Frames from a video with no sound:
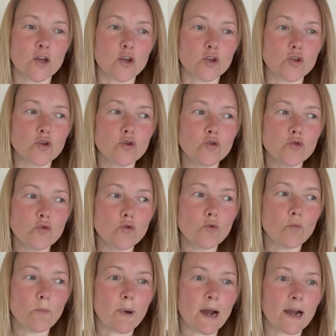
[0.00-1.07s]
you
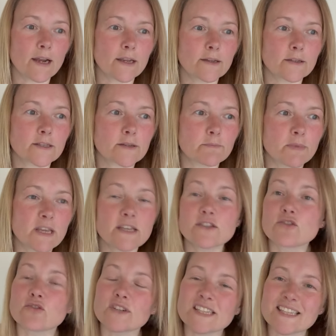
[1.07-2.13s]
might be
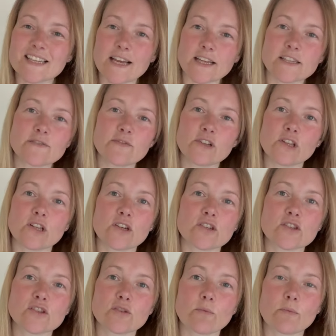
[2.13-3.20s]
successful at
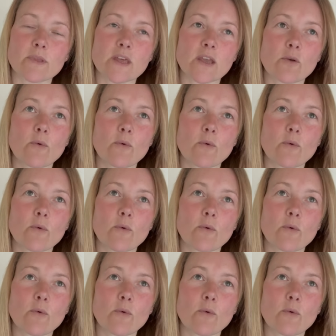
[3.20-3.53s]
something,